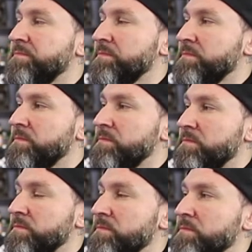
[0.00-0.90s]

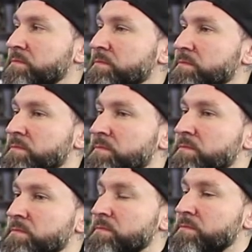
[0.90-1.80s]

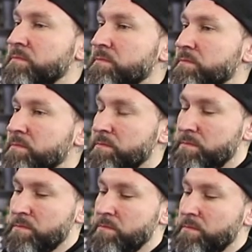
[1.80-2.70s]

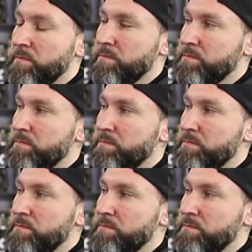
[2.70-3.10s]
No words are spoken by the person on screen.